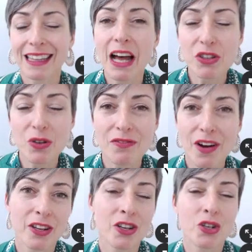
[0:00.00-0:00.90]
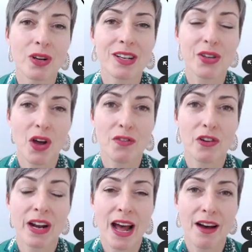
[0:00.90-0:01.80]
I'd love to invite you to join us
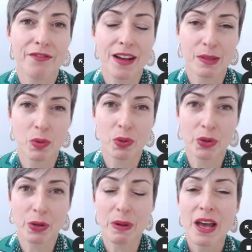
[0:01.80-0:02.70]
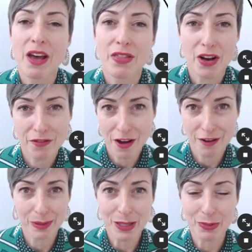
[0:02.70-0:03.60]
over in our Facebook group,
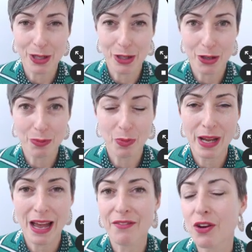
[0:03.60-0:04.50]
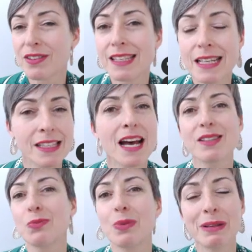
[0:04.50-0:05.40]
35 Plus Sweater Shop. We have over
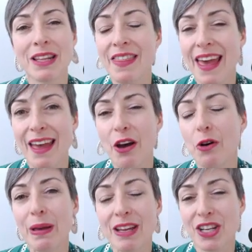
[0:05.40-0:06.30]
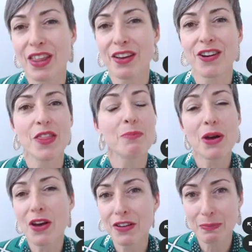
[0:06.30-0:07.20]
6,000 women there helping each other
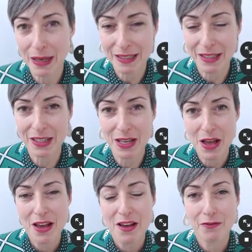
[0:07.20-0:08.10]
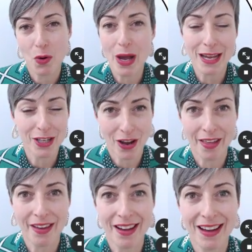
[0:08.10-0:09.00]
find the perfect pieces for
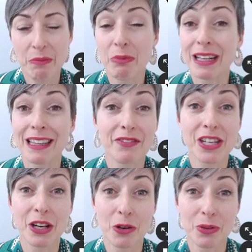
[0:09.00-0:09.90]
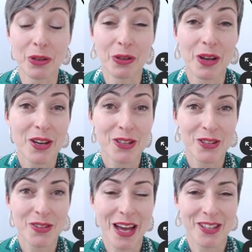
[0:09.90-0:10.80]
each other, and we'd love to help you
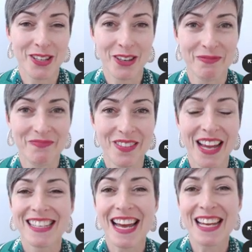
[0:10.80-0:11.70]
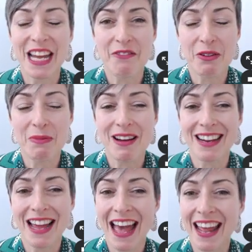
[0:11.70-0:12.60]
do that too. Take care,
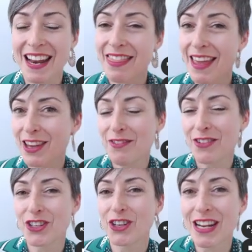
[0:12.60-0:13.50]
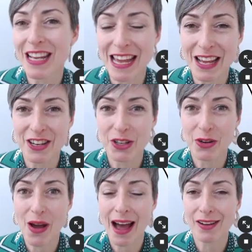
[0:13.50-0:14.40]
everyone, and thank you for tuning in
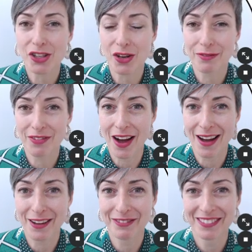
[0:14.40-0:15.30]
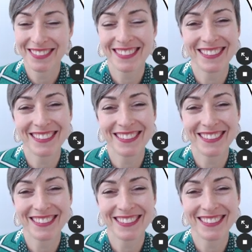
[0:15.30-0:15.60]
to our top 5.